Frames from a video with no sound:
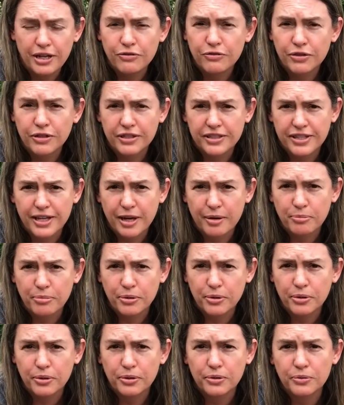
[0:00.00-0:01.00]
for
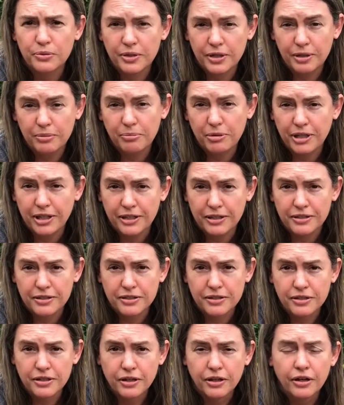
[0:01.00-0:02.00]
example, green
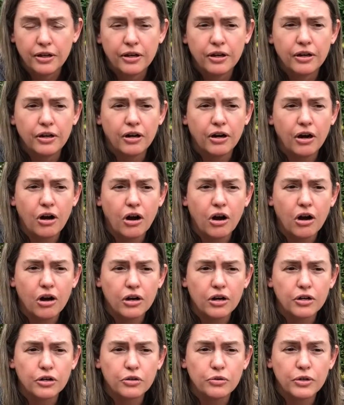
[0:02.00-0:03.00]
beans.
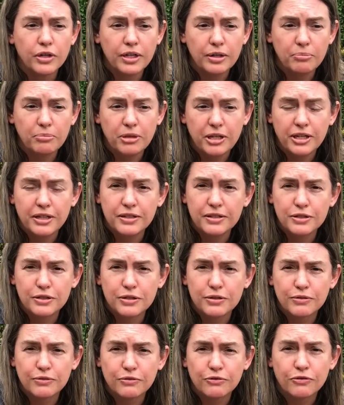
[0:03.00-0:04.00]
Are green beans
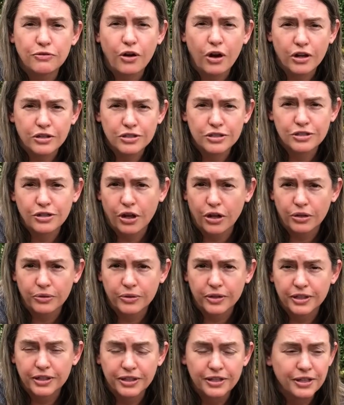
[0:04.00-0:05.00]
frost
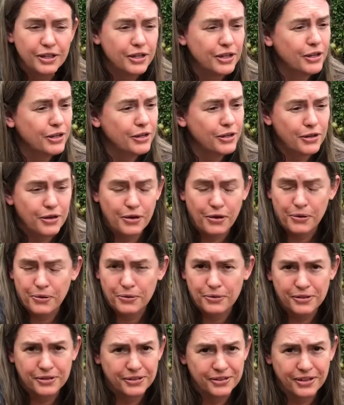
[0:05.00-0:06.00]
tolerant? No,
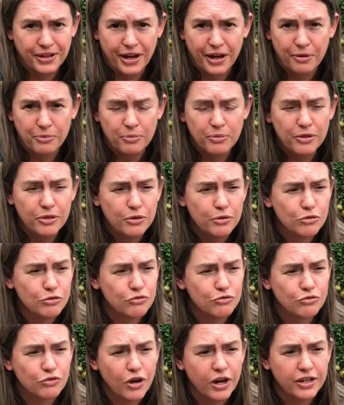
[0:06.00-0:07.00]
they're not. When those
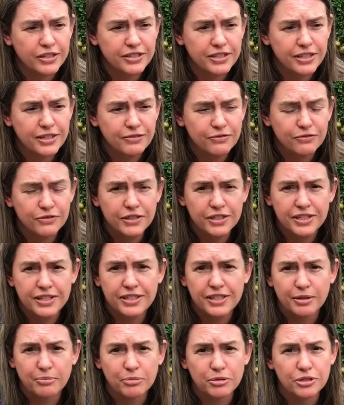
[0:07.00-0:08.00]
frosty, freezy
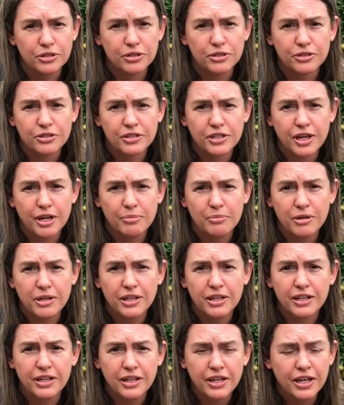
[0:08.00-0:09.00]
temperatures come
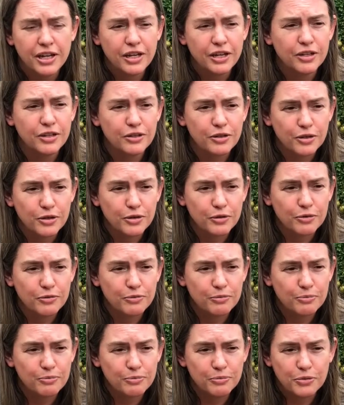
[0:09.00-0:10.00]
in, your
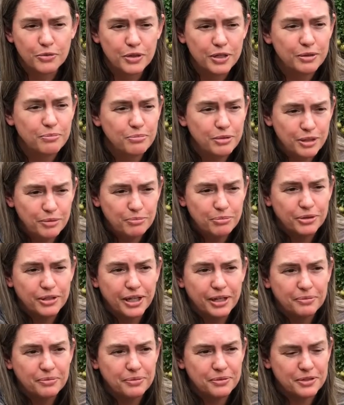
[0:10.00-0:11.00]
green bean
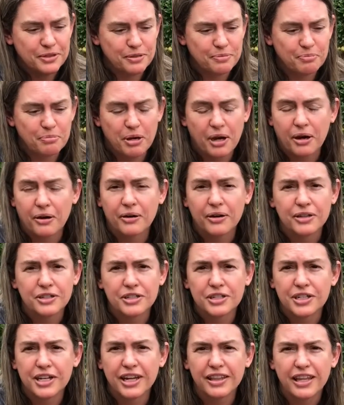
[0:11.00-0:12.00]
plant will just
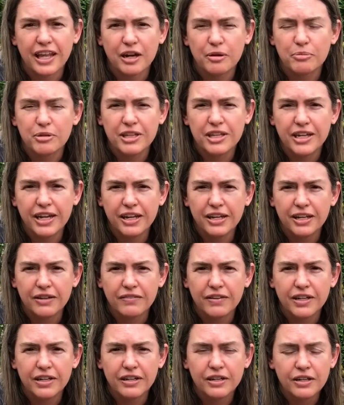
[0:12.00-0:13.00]
perish, and that'll be the end of
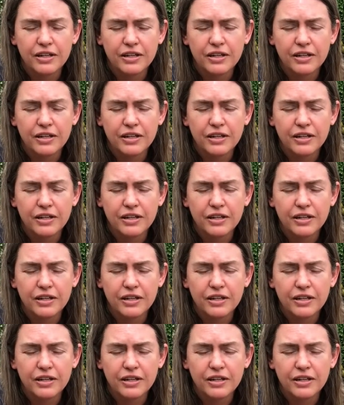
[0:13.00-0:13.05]
it.